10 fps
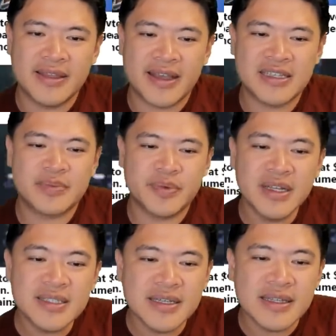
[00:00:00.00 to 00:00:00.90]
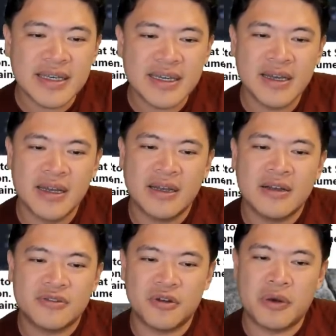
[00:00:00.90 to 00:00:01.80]
they explicitly
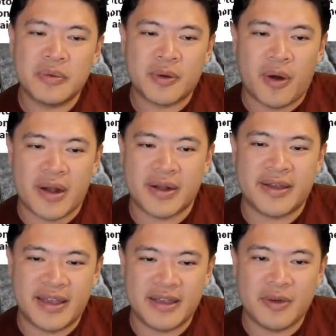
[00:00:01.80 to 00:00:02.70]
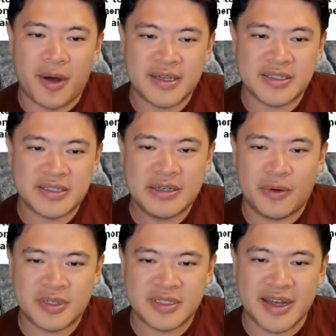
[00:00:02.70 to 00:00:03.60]
don't require KYC
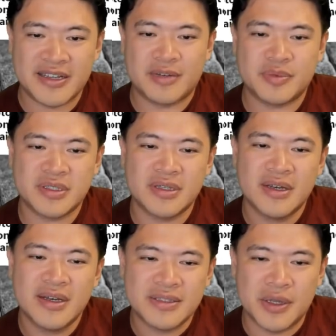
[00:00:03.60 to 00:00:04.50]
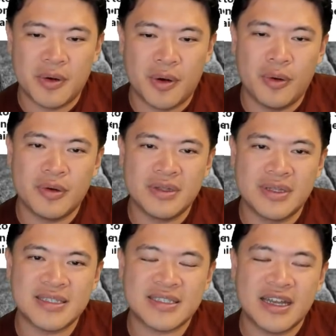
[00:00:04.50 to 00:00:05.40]
or signups. So
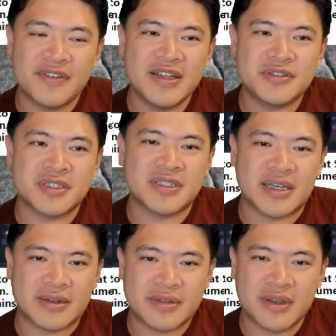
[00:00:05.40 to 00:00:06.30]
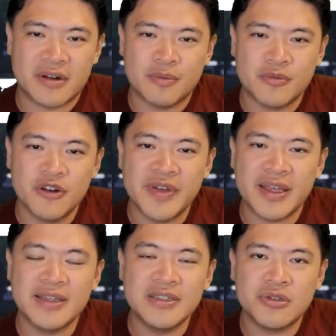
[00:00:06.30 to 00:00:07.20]
this is kind of interesting. They're moving
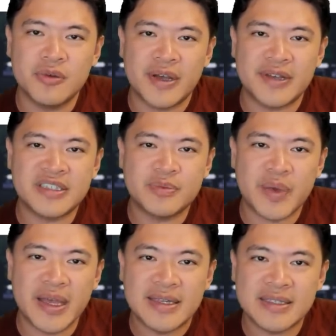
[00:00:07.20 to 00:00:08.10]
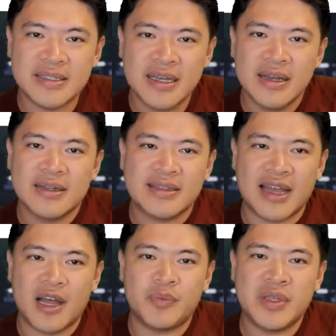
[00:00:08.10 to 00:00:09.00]
into a space
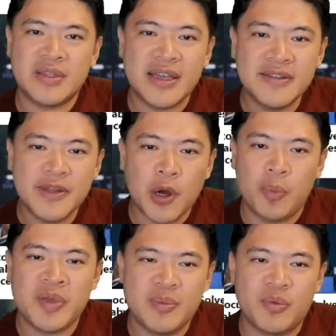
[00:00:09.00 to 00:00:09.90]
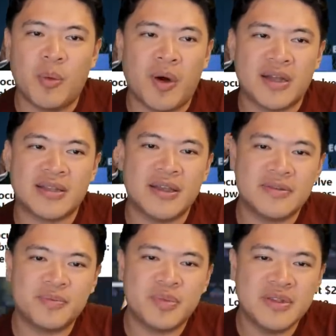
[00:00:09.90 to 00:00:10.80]
that they know people want.
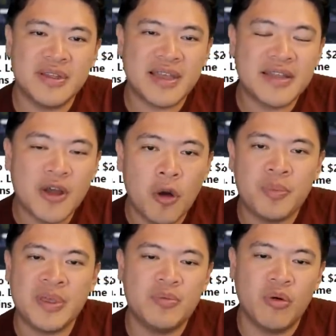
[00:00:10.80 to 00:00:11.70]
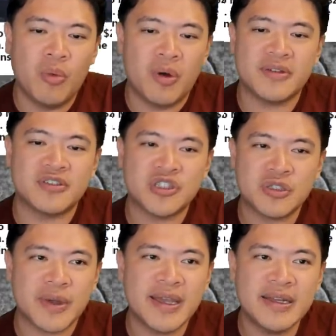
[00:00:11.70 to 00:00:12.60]
They know people want to
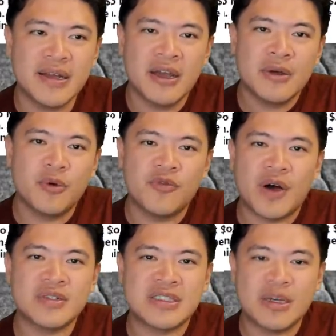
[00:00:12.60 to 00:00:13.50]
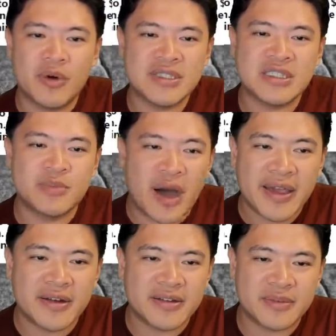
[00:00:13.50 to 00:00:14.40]
trade without someone
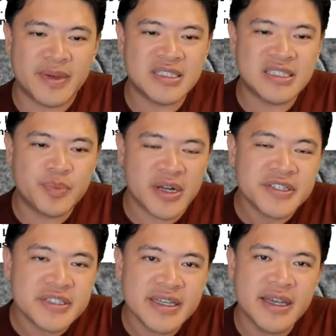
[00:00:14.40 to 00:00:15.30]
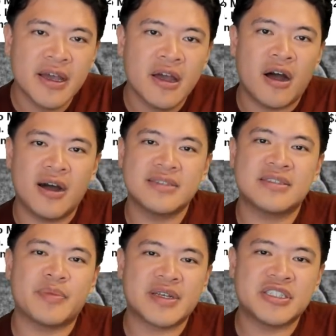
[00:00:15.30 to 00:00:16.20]
spying on them, especially on
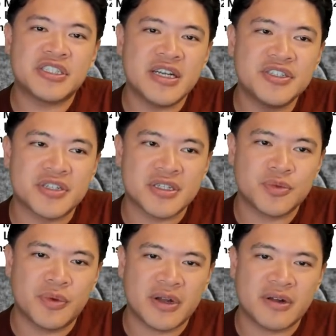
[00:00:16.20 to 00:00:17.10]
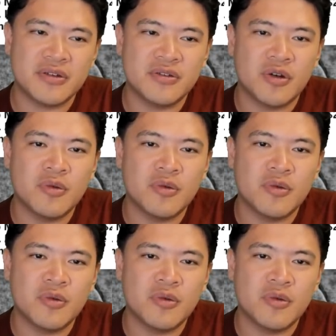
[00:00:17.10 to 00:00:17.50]
some exchanges where you